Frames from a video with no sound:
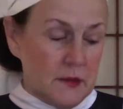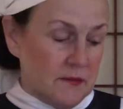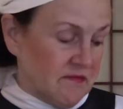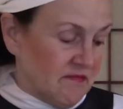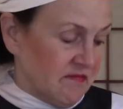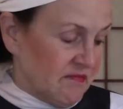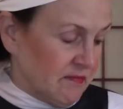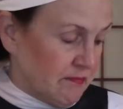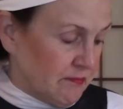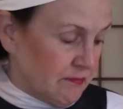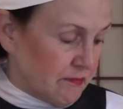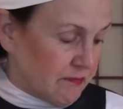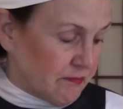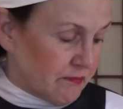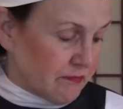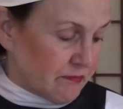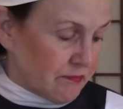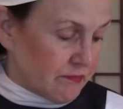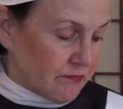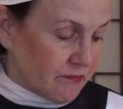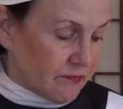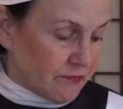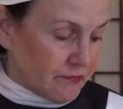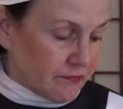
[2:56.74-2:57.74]

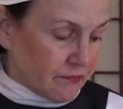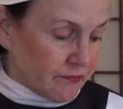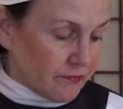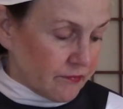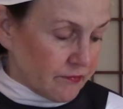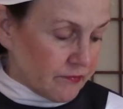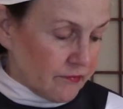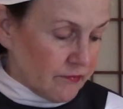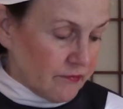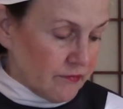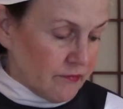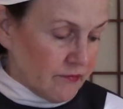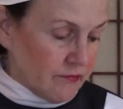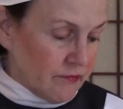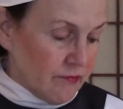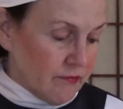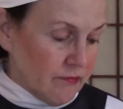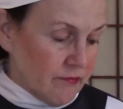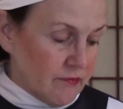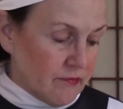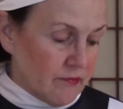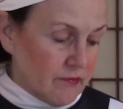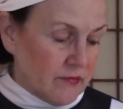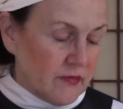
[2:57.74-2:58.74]

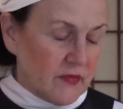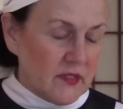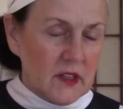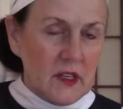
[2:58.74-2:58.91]
Nothing is said.